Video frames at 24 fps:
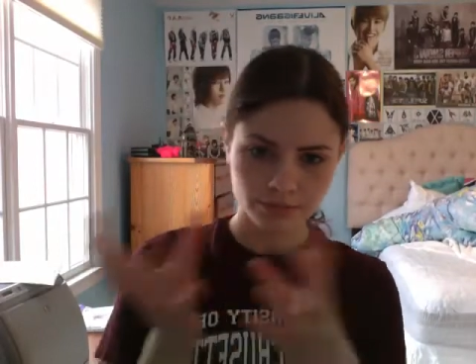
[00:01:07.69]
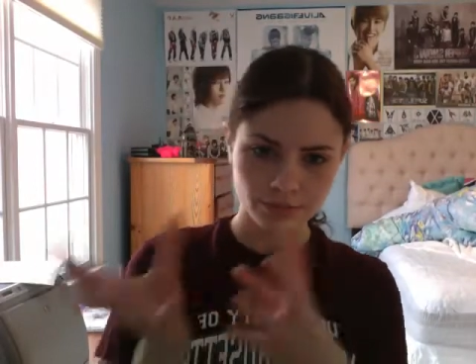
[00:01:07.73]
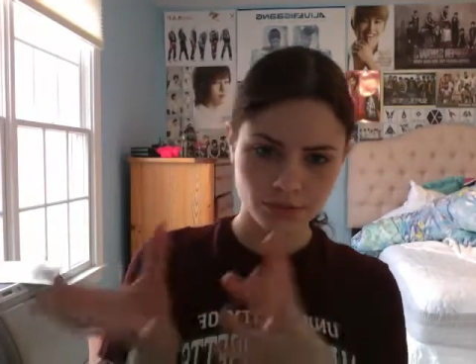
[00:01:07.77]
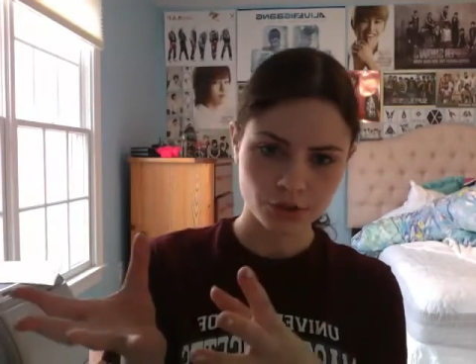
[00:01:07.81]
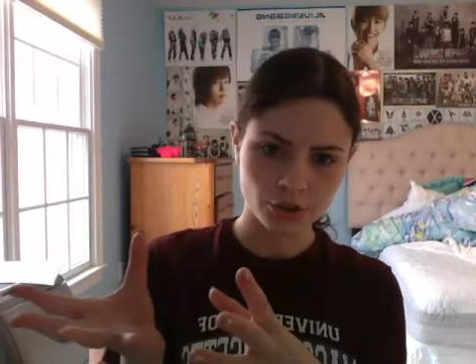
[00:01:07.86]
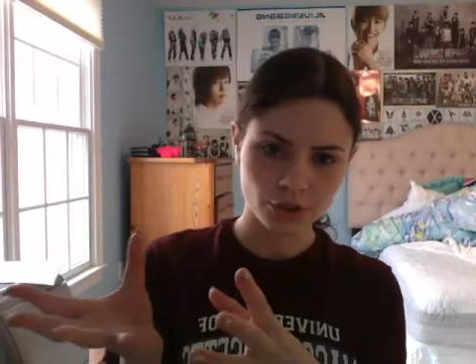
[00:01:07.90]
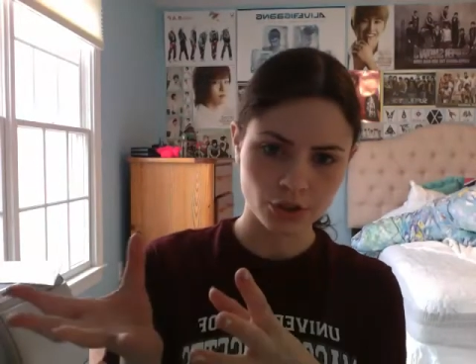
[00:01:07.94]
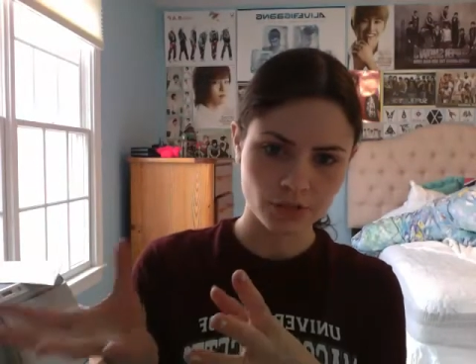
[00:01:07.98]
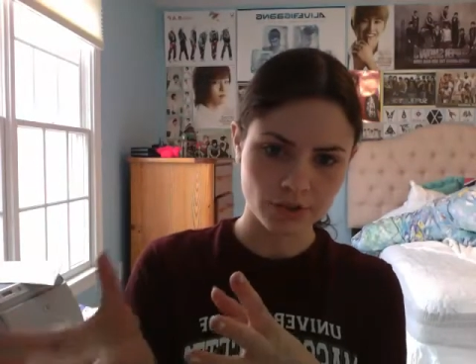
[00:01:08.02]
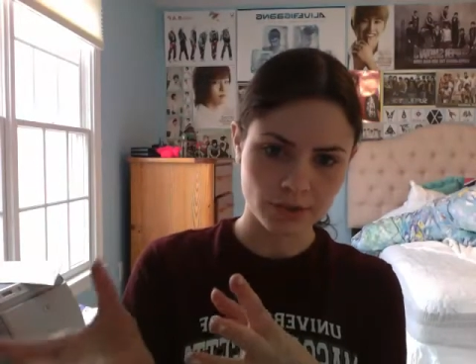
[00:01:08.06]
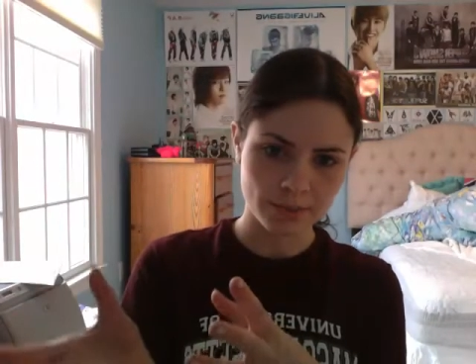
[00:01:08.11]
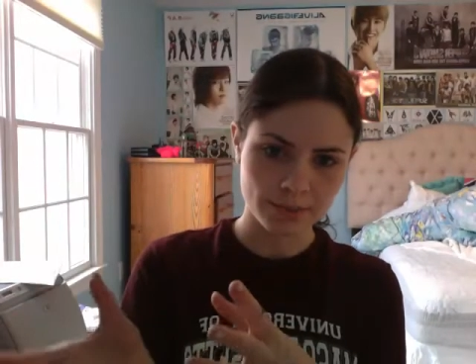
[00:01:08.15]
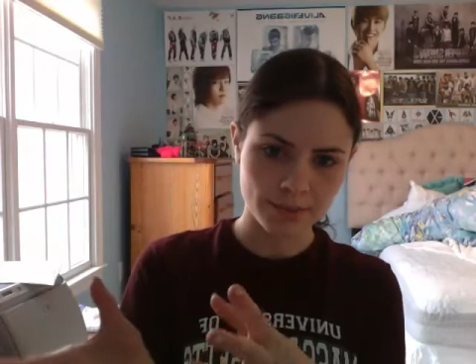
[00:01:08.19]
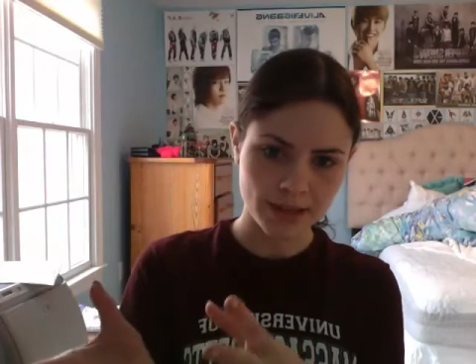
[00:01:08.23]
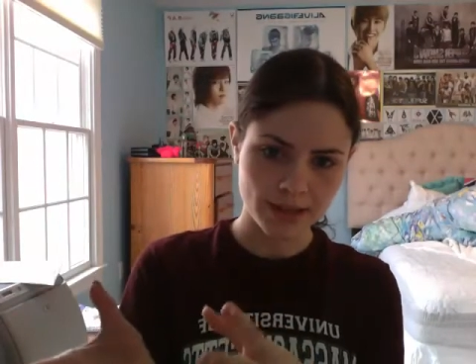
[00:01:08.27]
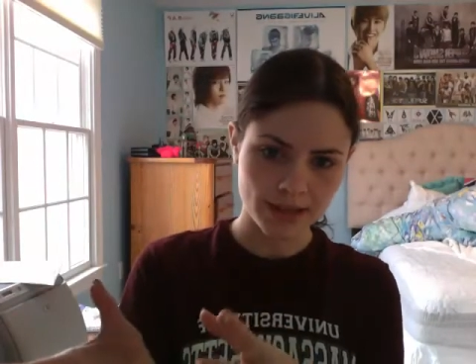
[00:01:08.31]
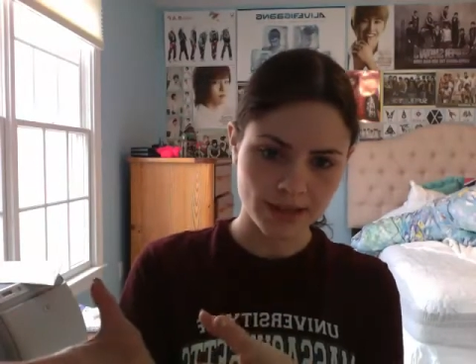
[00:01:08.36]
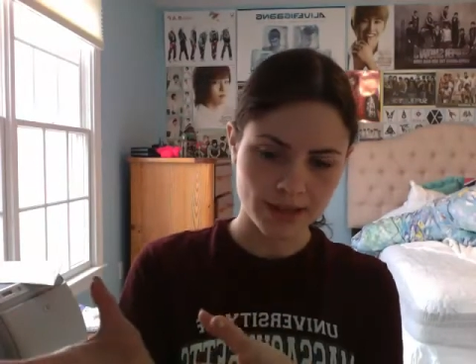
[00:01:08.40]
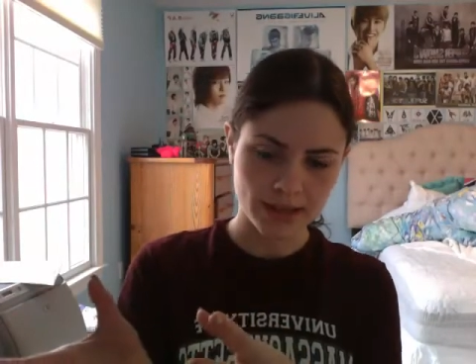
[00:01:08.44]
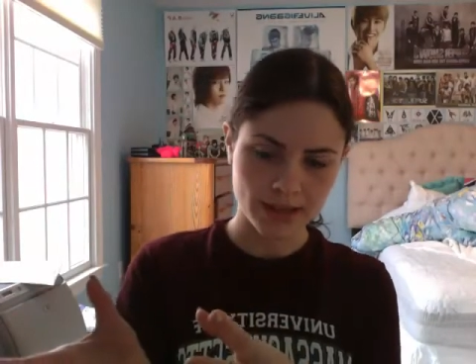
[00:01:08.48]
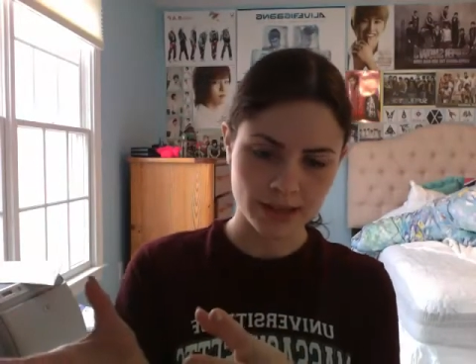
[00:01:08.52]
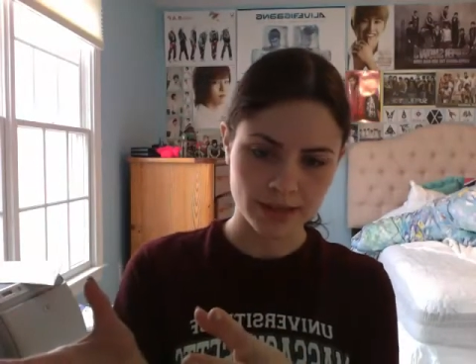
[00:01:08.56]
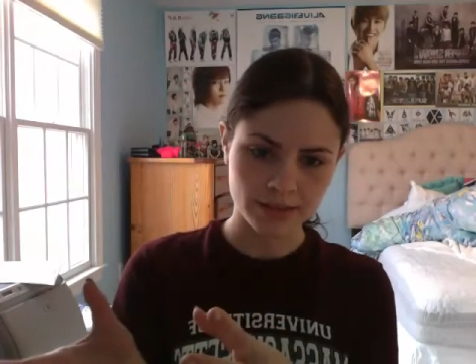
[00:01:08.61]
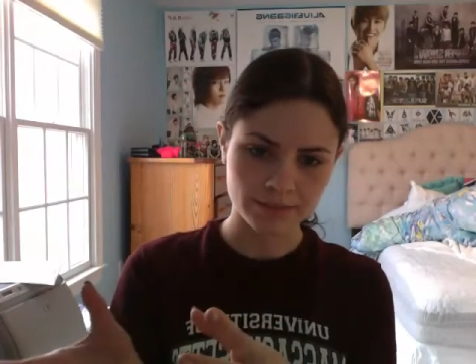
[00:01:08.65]
drove up
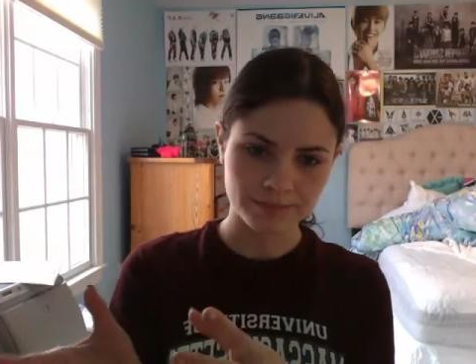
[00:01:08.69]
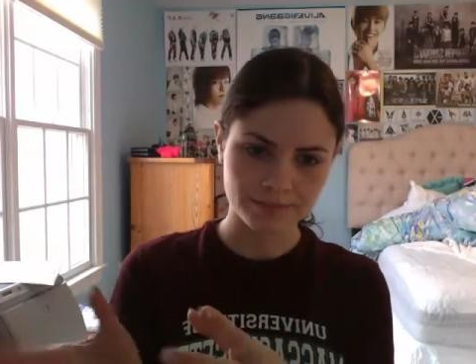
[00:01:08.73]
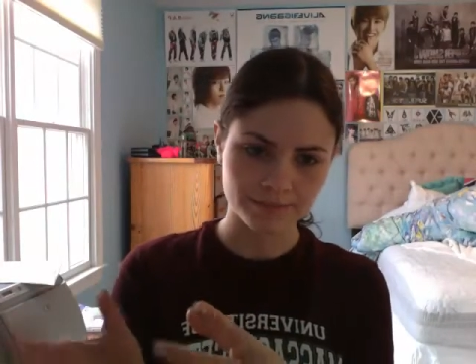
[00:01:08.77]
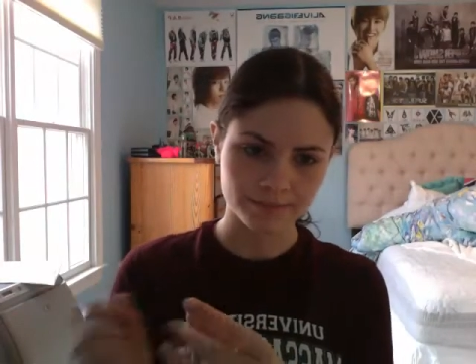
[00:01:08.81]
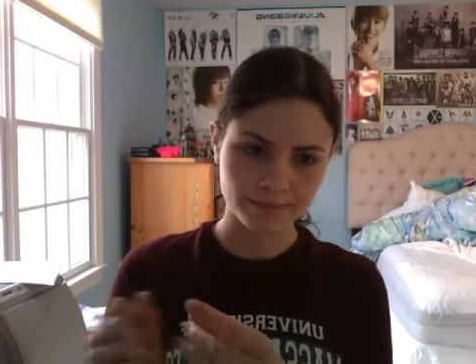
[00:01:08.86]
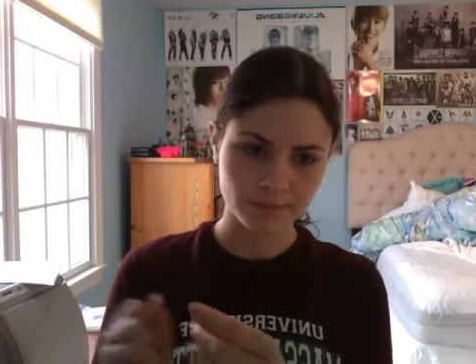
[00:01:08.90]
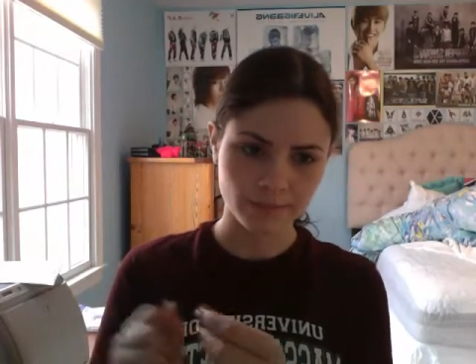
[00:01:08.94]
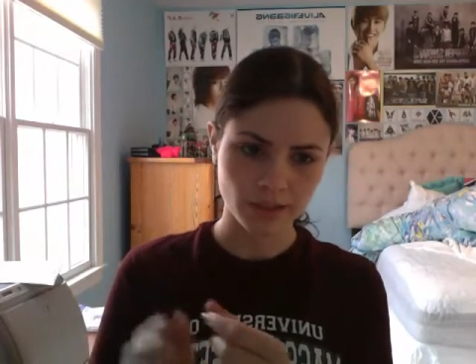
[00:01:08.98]
there,